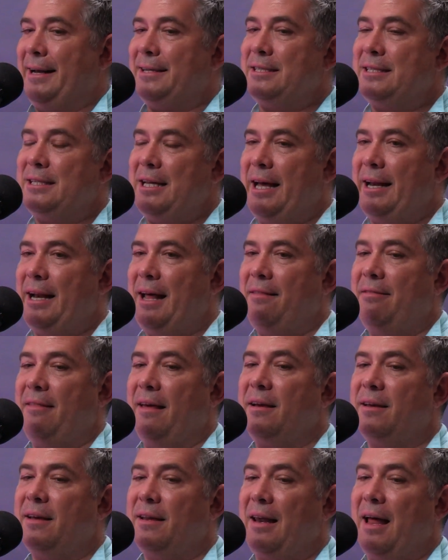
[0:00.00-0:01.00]
And I
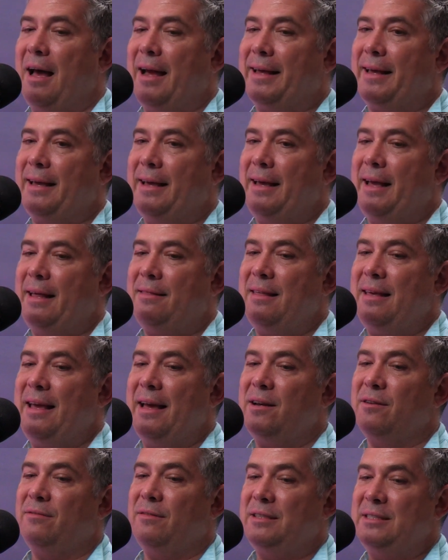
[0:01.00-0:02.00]
think like at the
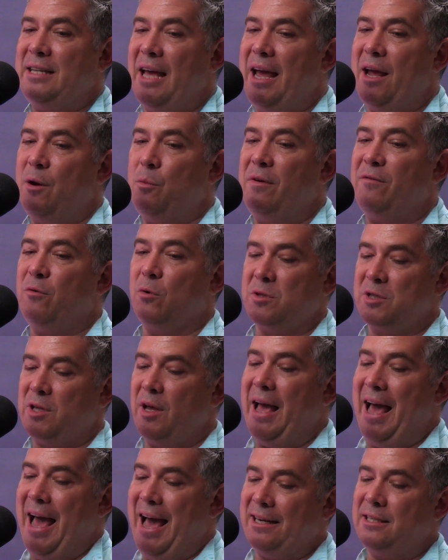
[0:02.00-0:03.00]
end of the day, we've
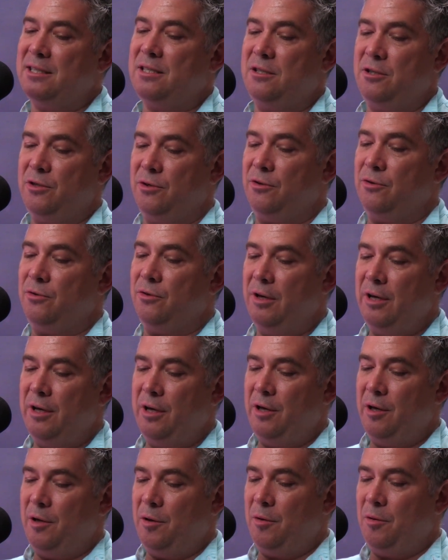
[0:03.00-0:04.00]
also had to
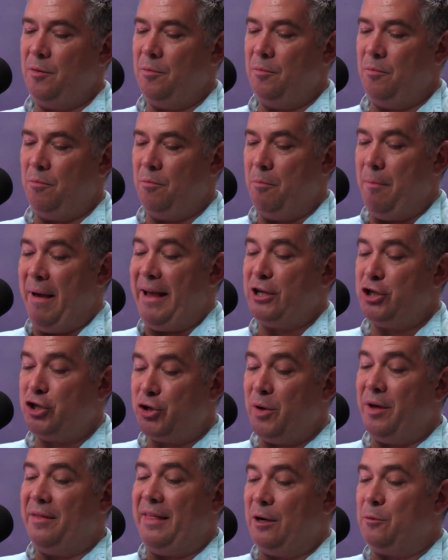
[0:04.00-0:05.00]
make
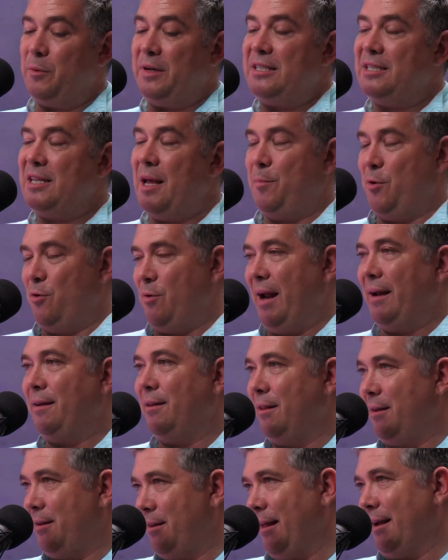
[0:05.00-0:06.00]
sure that we separate
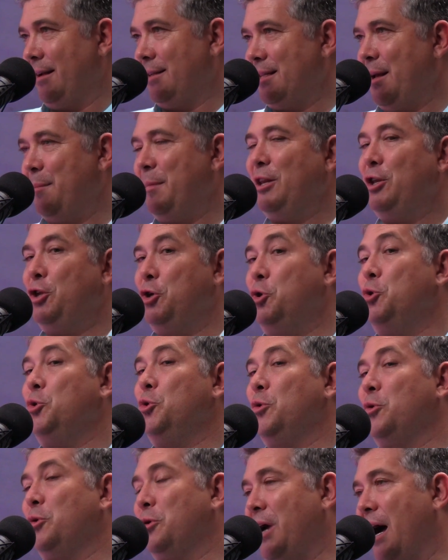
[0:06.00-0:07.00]
things. I mean,
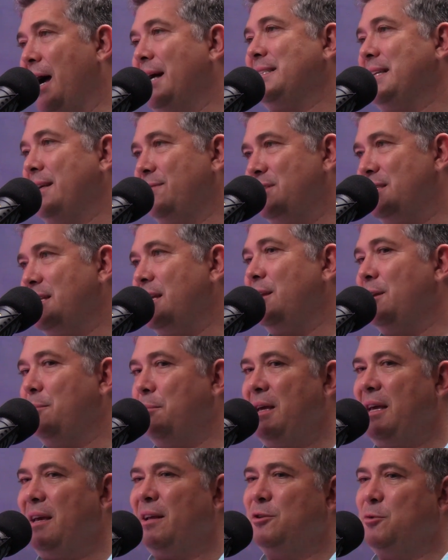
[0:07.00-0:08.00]
you guys have seen
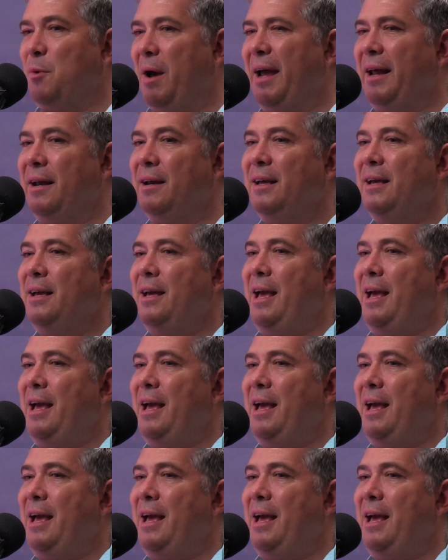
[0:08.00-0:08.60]
me and Dwayne